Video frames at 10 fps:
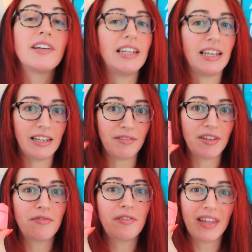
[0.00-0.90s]

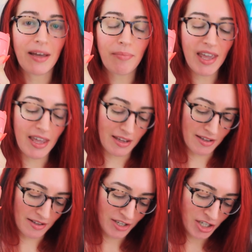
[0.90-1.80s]
Living for that
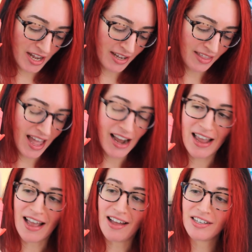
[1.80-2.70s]
pink. Check that
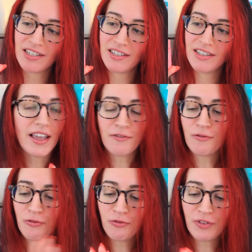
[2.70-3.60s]
out. It
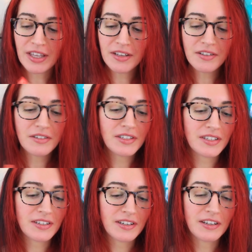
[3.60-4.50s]

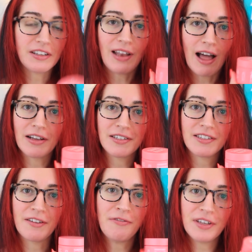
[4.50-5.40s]
feels
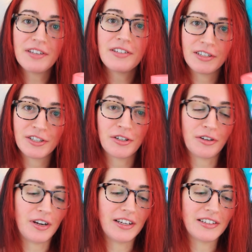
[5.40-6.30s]
luxe. It feels
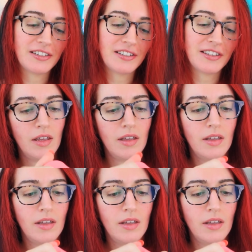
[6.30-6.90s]
luxurious.